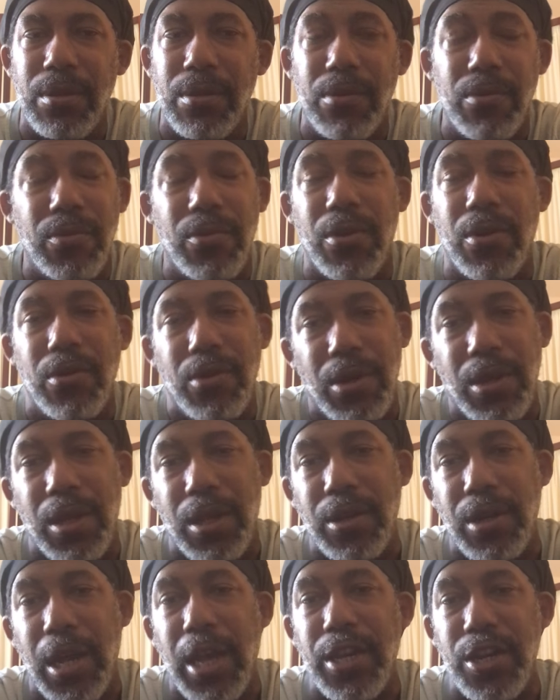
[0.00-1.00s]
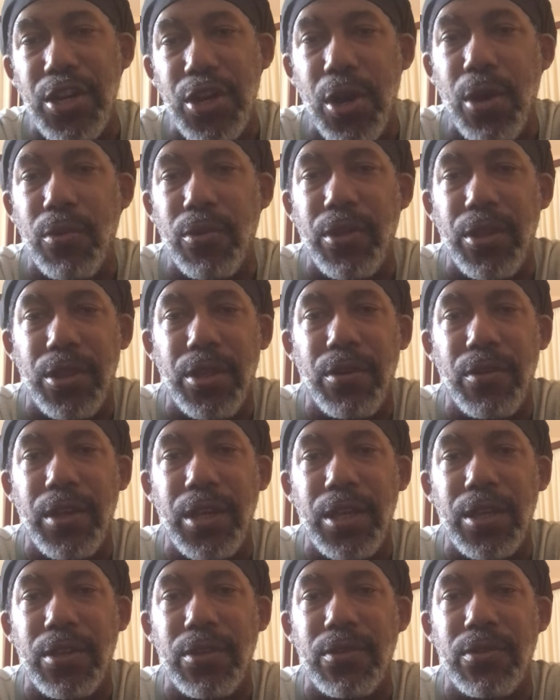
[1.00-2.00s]
well, I know that there
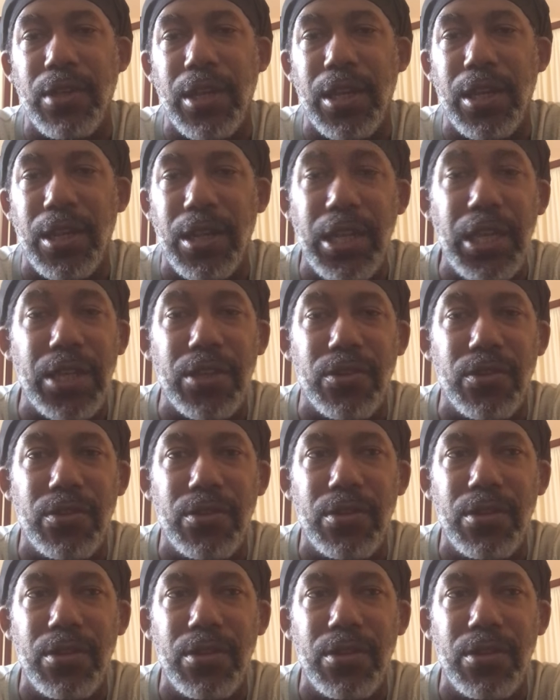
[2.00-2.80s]
is at least